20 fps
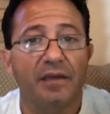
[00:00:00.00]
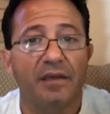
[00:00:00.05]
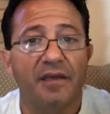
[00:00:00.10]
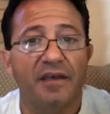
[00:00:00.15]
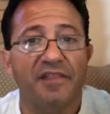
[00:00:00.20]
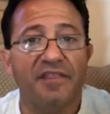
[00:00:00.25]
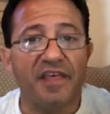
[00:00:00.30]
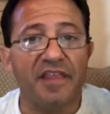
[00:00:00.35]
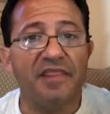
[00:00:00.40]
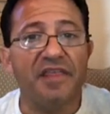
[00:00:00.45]

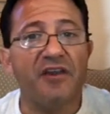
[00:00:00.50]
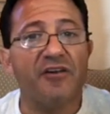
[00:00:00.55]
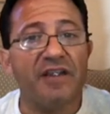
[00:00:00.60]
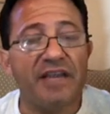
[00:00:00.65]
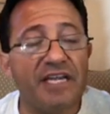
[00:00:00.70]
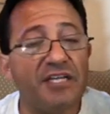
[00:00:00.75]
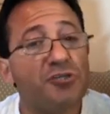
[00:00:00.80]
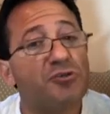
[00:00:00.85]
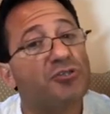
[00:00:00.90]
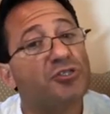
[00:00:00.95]
then their
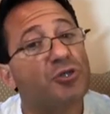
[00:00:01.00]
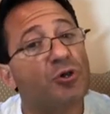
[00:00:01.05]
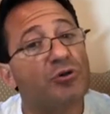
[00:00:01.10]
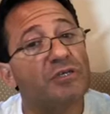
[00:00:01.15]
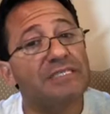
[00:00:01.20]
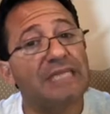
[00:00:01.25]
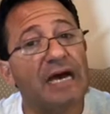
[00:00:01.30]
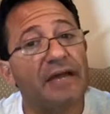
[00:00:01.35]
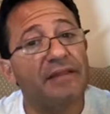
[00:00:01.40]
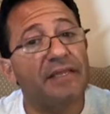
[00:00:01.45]
interest goes
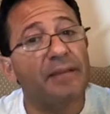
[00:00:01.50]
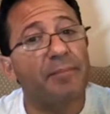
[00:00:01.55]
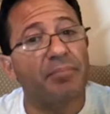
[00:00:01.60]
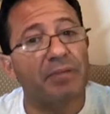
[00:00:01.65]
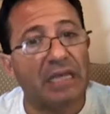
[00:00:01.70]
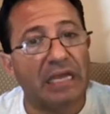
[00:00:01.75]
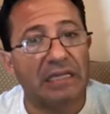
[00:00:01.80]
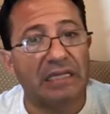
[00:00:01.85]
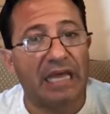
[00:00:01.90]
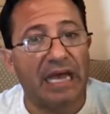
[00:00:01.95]
down their
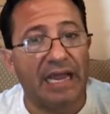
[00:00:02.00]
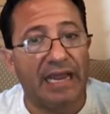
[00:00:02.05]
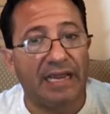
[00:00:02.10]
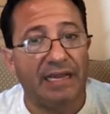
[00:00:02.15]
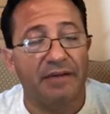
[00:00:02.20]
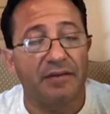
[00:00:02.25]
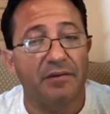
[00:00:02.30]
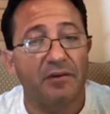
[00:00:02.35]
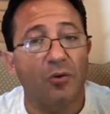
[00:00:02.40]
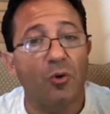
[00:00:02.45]
bloodline
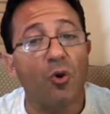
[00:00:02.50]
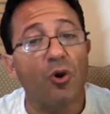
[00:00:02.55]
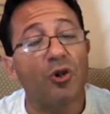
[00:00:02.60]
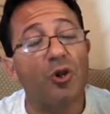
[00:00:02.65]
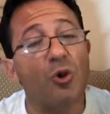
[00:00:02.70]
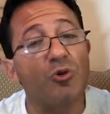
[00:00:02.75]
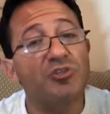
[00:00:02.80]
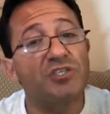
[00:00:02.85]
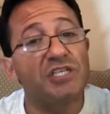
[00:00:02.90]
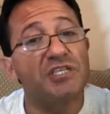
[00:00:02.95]
or
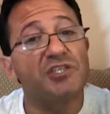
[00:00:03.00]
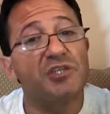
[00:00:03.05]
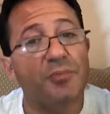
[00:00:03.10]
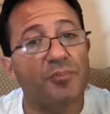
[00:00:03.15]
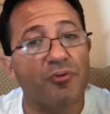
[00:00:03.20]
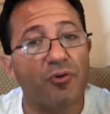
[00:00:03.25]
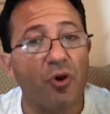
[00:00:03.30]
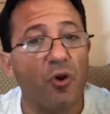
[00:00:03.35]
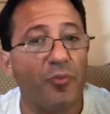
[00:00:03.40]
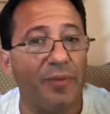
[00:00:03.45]
goes into
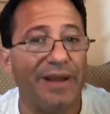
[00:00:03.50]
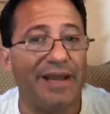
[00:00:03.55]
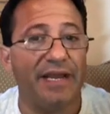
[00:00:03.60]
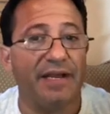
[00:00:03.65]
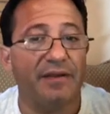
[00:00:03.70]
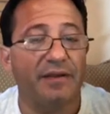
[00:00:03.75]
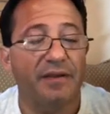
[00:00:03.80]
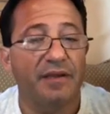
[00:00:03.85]
probate.